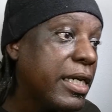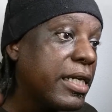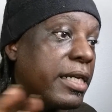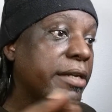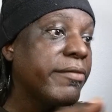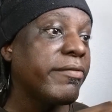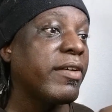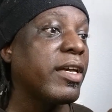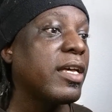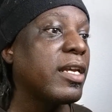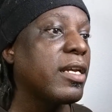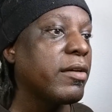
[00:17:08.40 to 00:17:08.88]

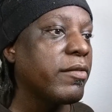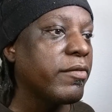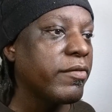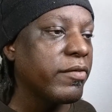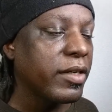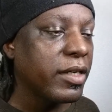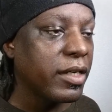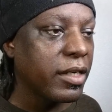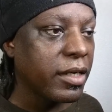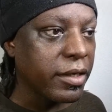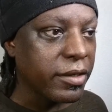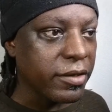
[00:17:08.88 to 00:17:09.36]

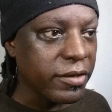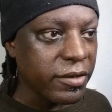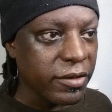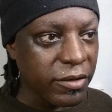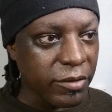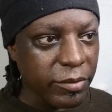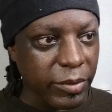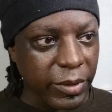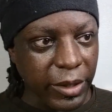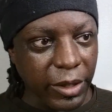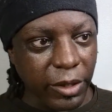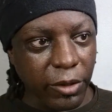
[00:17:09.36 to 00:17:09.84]
innovative. It is to
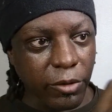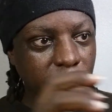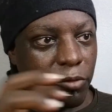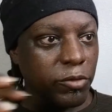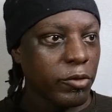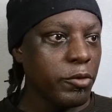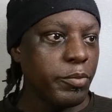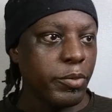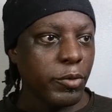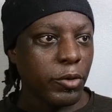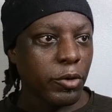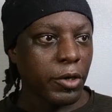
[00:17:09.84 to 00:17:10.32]
be
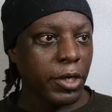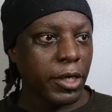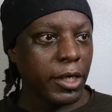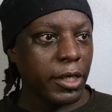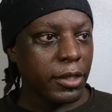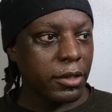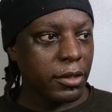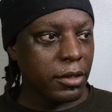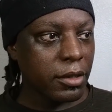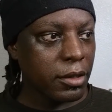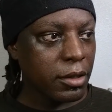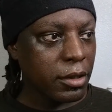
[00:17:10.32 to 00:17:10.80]
group
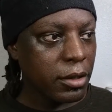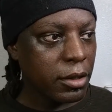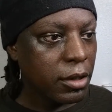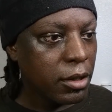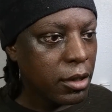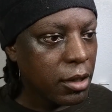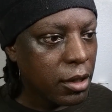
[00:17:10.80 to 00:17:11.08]
oriented,